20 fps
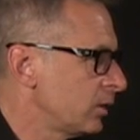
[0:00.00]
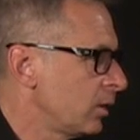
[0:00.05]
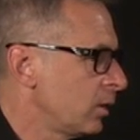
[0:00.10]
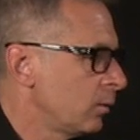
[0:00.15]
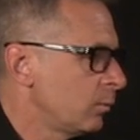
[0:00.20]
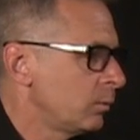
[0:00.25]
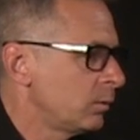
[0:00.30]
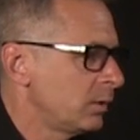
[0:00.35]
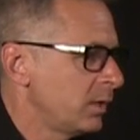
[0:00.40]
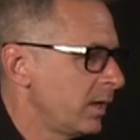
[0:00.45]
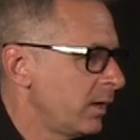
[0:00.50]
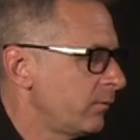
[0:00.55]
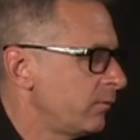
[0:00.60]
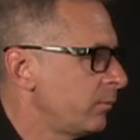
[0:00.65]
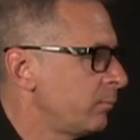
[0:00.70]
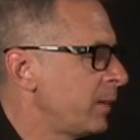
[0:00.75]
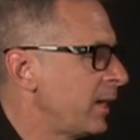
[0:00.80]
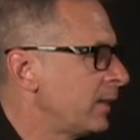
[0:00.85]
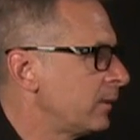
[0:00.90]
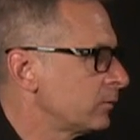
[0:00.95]
We'll have
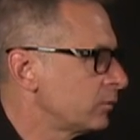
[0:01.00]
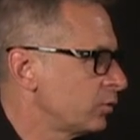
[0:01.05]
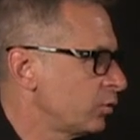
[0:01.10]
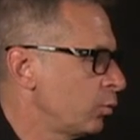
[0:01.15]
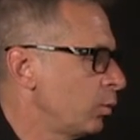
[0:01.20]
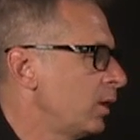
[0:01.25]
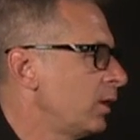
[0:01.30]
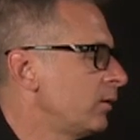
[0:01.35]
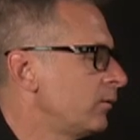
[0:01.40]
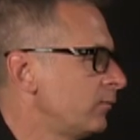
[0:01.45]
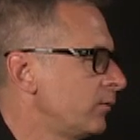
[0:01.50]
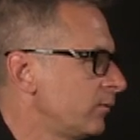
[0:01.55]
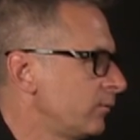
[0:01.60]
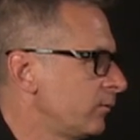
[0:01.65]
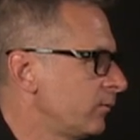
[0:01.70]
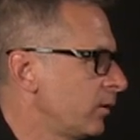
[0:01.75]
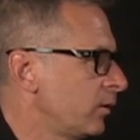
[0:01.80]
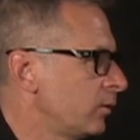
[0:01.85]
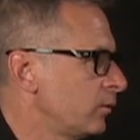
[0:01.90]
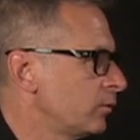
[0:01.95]
about 12
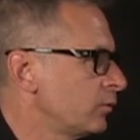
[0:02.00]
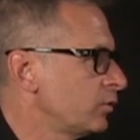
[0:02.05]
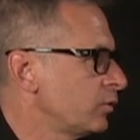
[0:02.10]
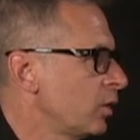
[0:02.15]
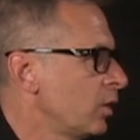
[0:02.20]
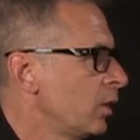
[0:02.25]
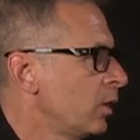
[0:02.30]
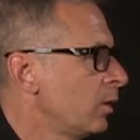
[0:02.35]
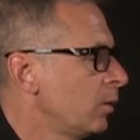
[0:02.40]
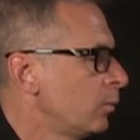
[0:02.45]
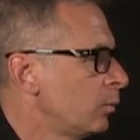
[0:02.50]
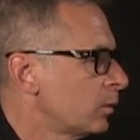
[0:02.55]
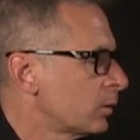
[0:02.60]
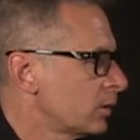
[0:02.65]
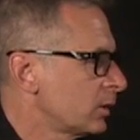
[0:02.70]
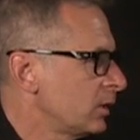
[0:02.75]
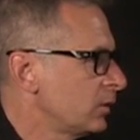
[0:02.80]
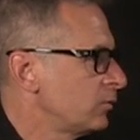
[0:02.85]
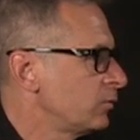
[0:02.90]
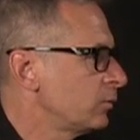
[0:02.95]
of those where
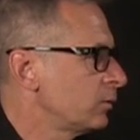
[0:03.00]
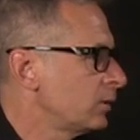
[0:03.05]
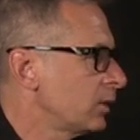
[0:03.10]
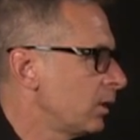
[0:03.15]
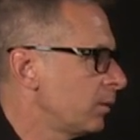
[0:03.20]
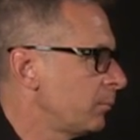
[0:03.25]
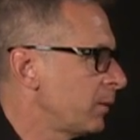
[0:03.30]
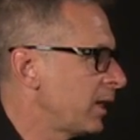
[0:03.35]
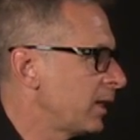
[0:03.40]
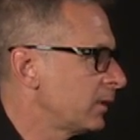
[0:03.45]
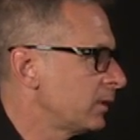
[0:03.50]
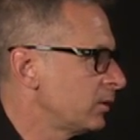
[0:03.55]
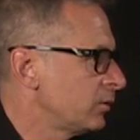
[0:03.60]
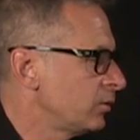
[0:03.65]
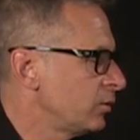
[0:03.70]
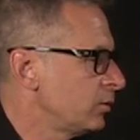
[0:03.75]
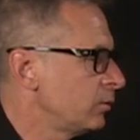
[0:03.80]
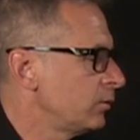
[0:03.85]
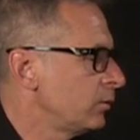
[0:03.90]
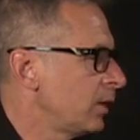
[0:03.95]
kids will come on and do